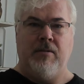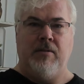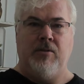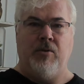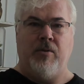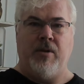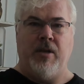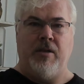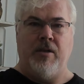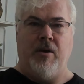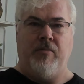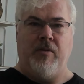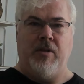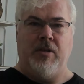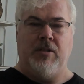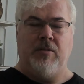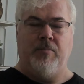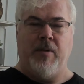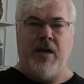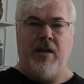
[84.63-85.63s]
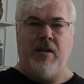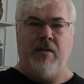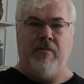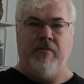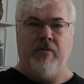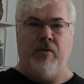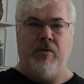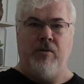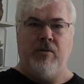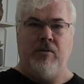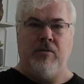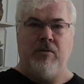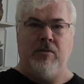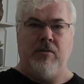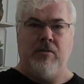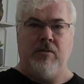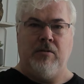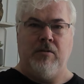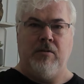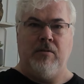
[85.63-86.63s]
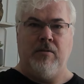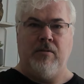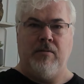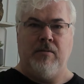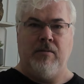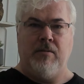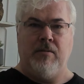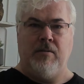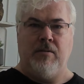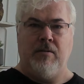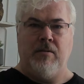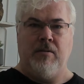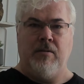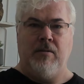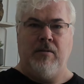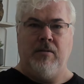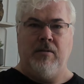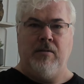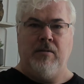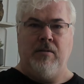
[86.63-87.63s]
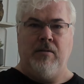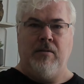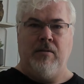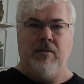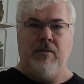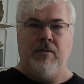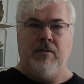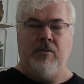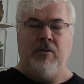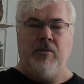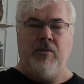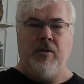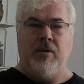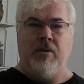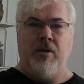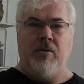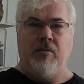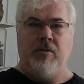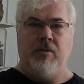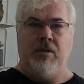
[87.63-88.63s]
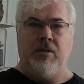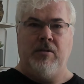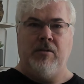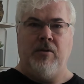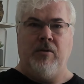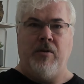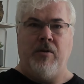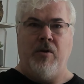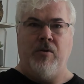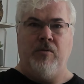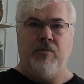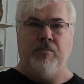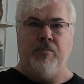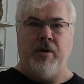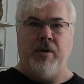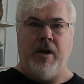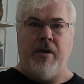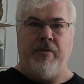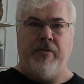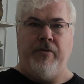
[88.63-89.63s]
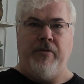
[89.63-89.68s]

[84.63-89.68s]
You can notice my voice you can notice your own breath.